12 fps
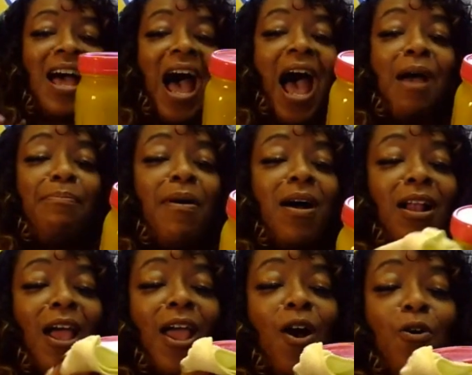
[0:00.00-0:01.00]
I bought
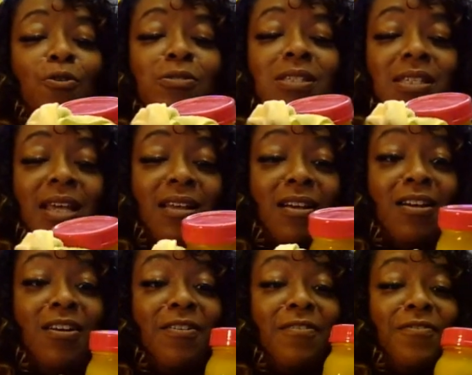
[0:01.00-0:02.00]
a whole set
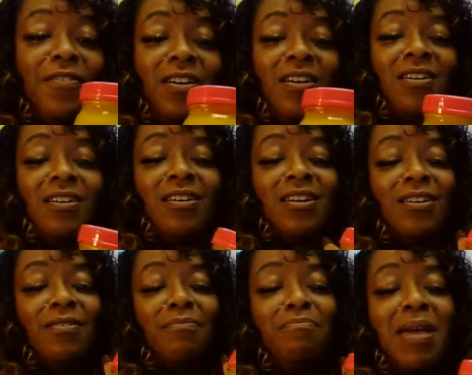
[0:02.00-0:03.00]
of
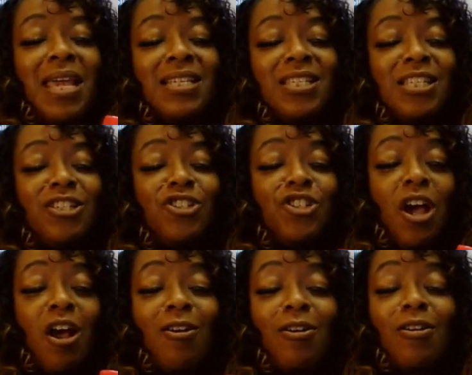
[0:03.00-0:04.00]
mason
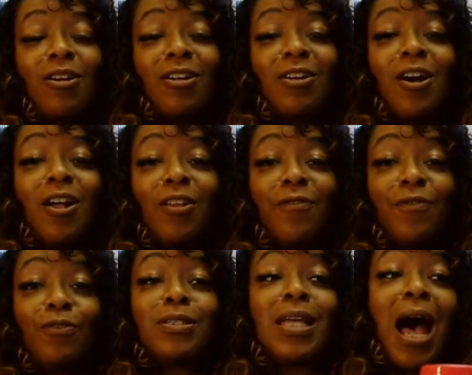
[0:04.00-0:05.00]
jar
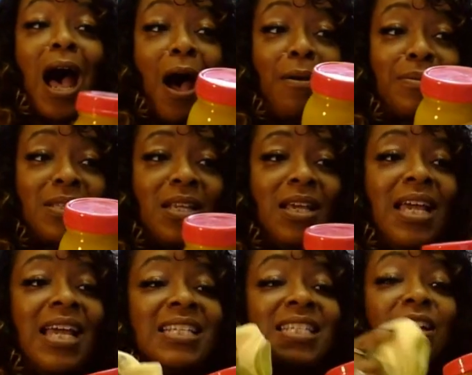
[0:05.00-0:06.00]
colorful tops
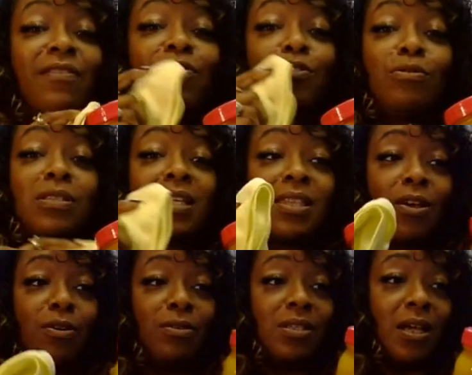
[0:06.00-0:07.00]
instead of using
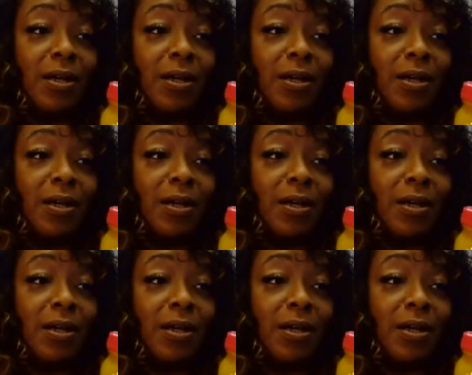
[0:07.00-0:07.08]
those